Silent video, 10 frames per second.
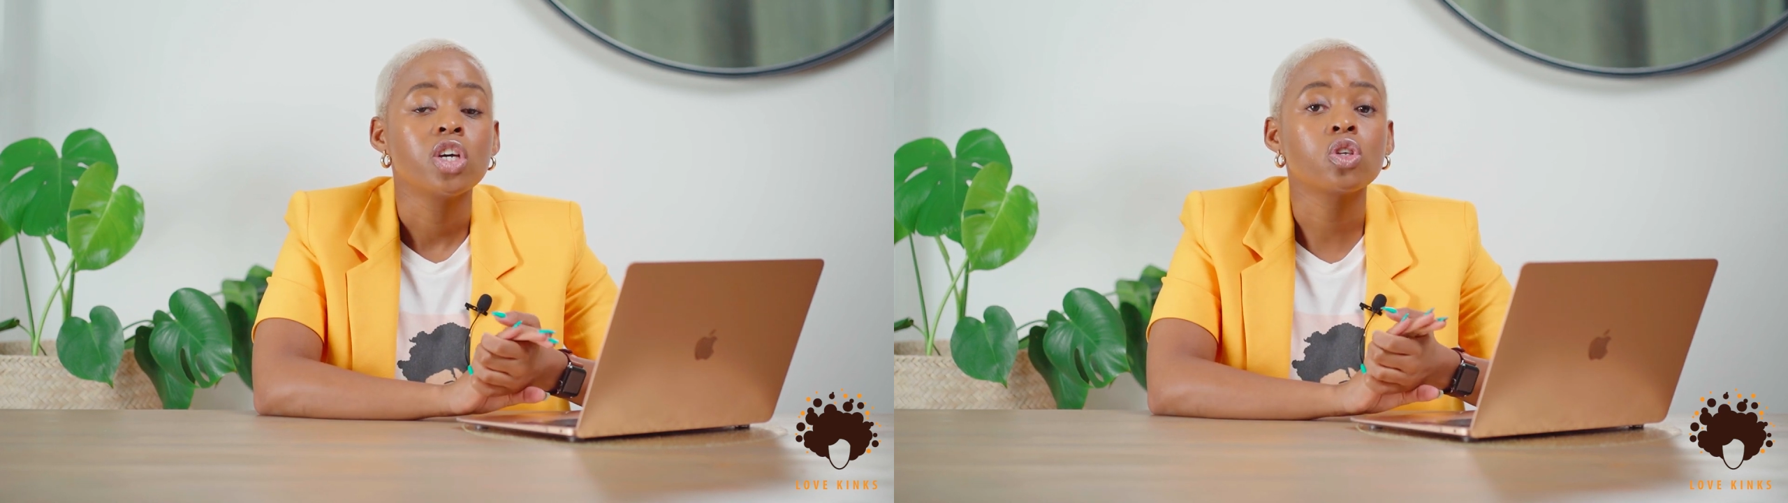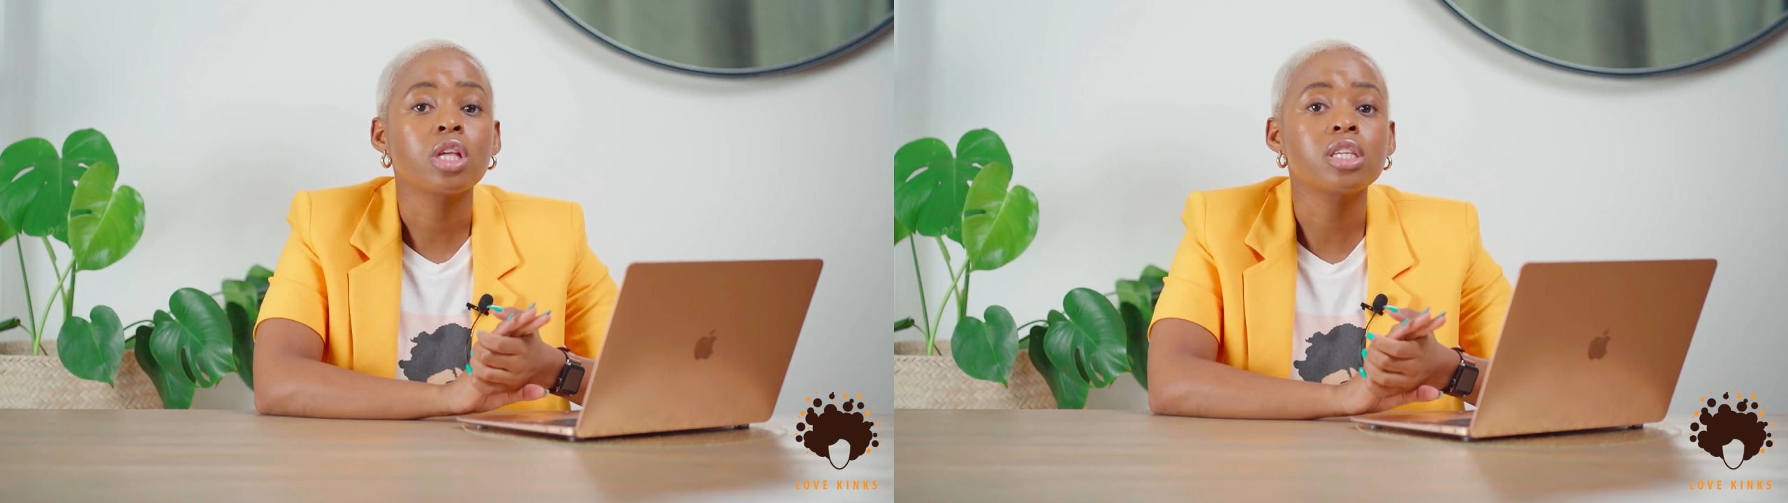
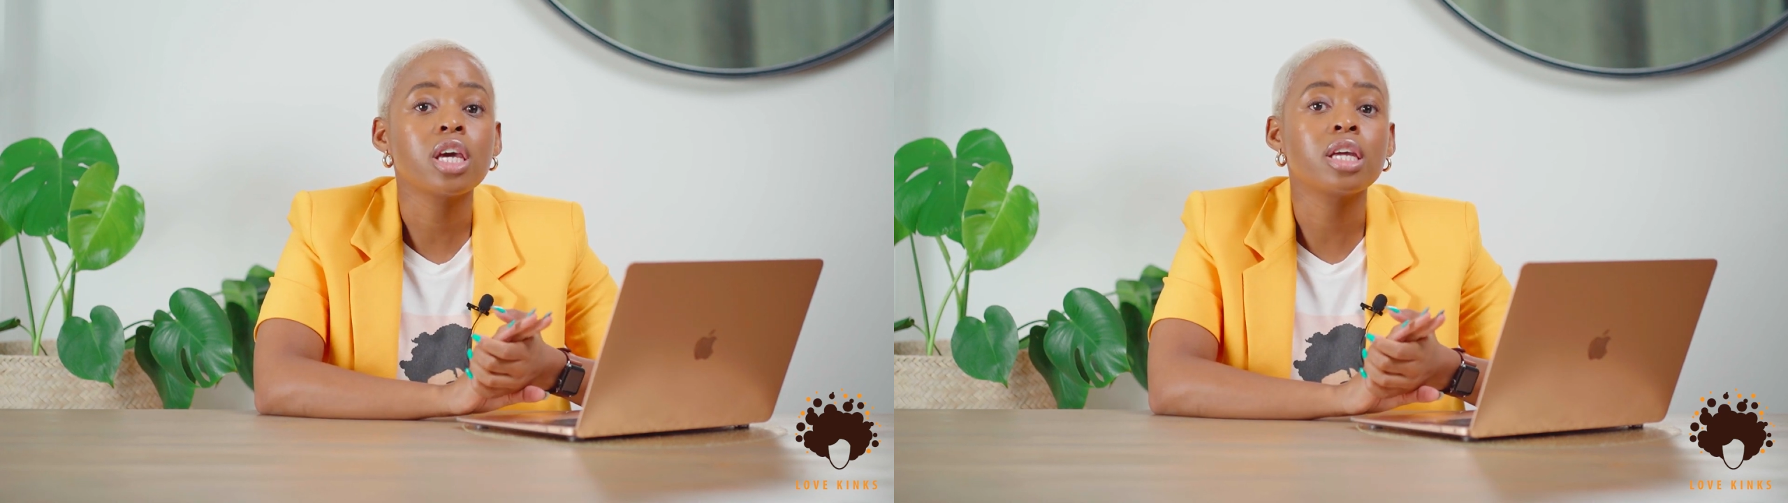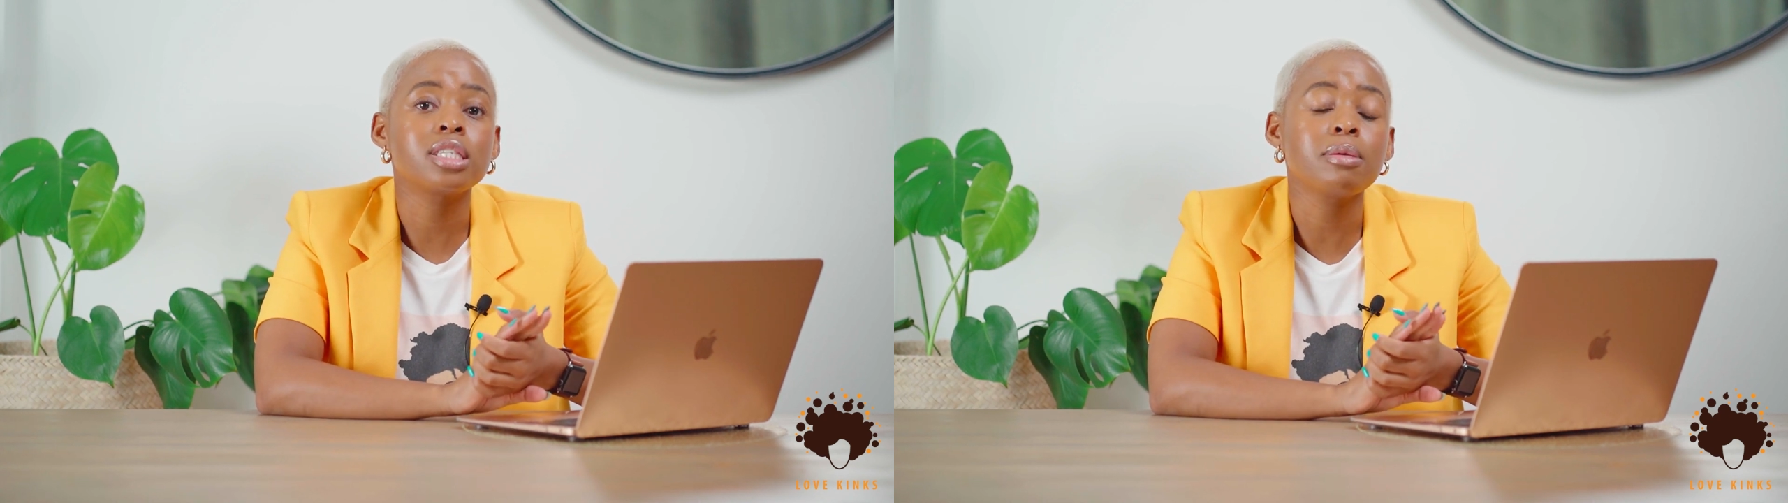So they'll
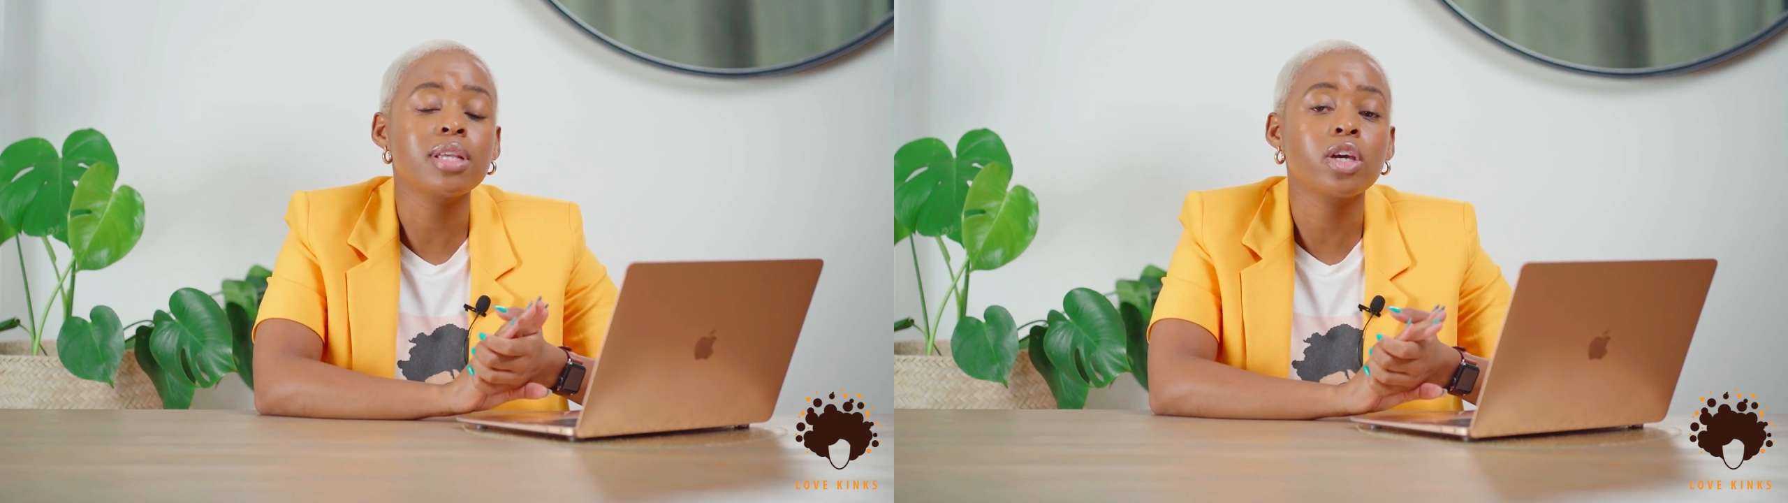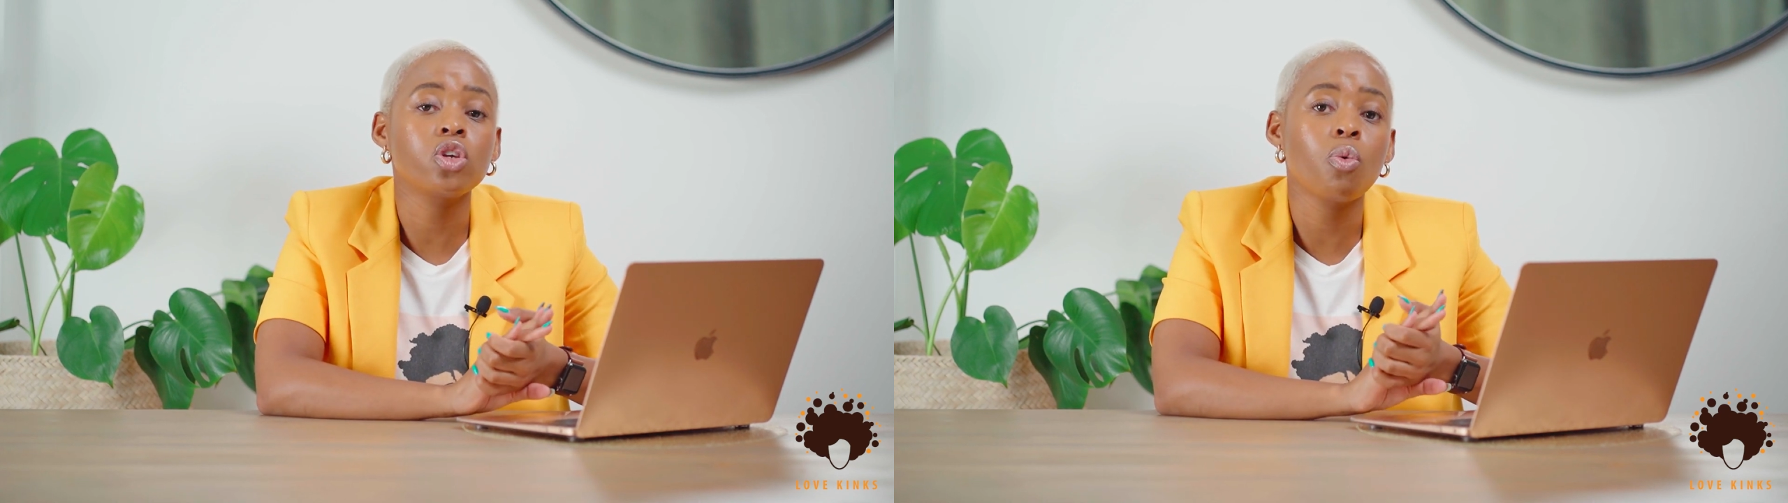say, it seems
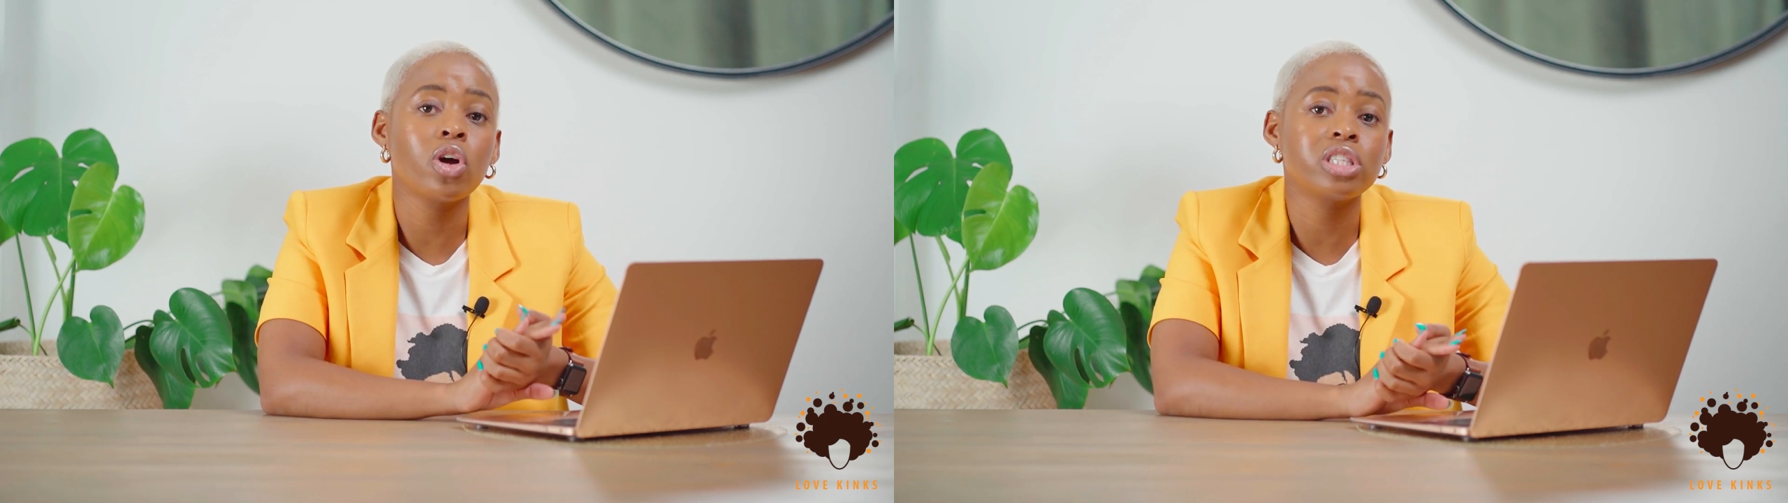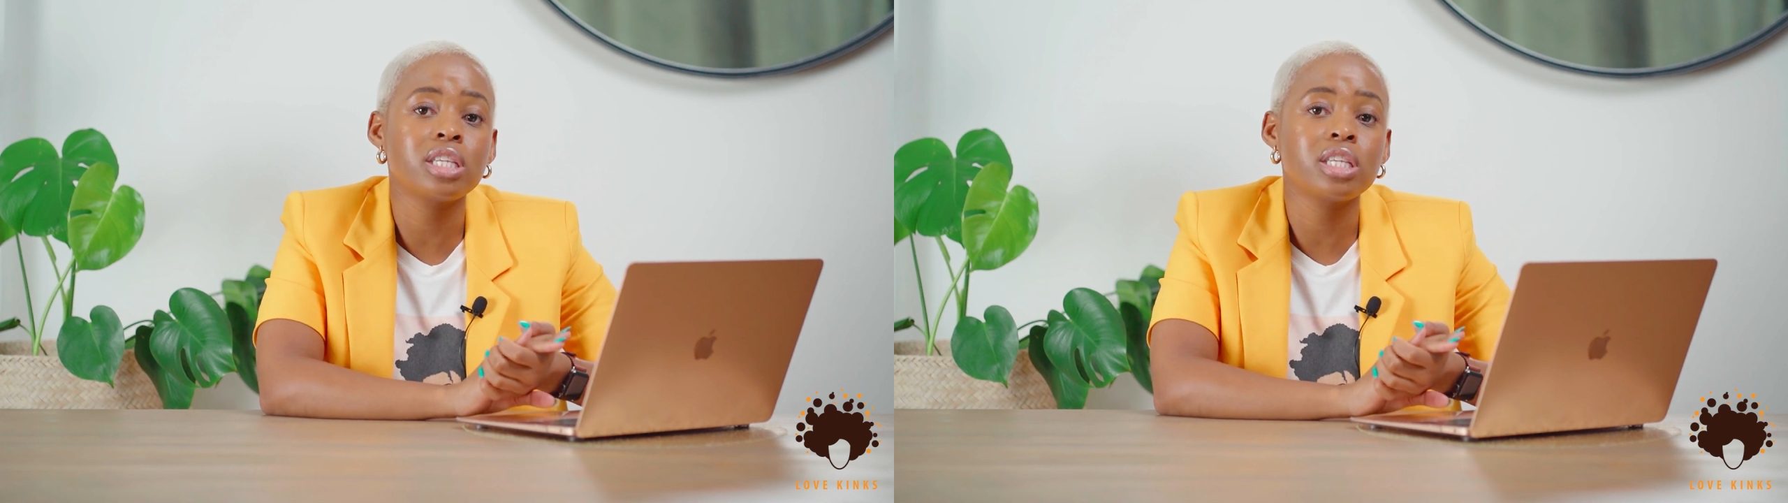like you watch